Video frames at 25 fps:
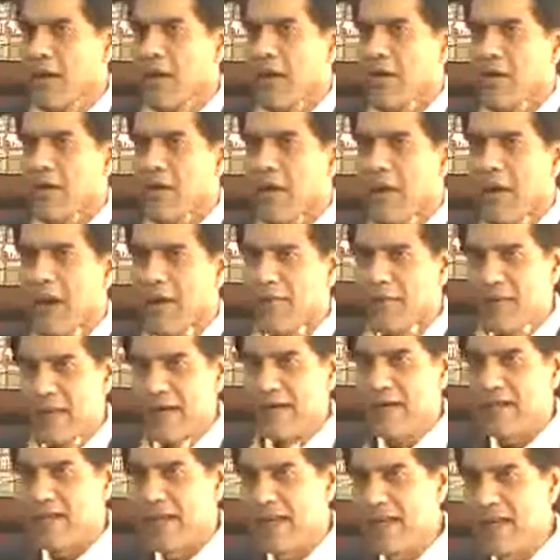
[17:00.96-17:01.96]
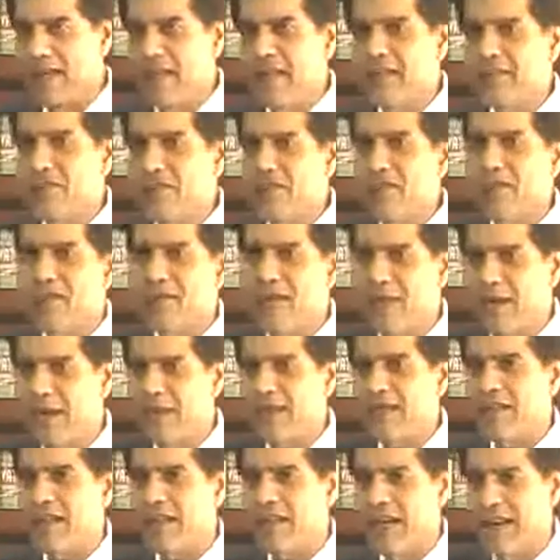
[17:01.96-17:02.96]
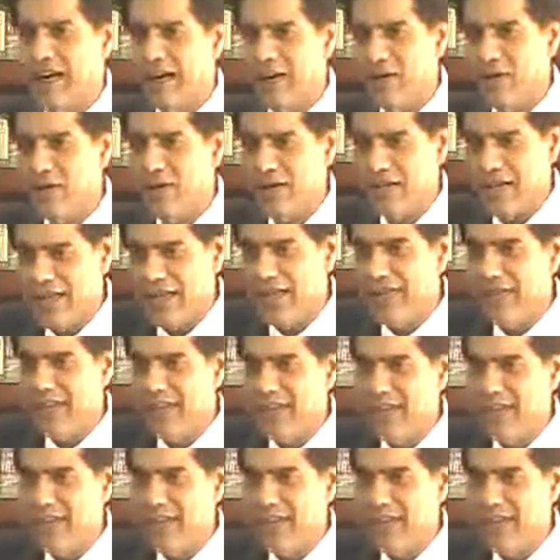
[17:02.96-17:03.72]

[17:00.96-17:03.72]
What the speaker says: But after seeing this notification, I don't think that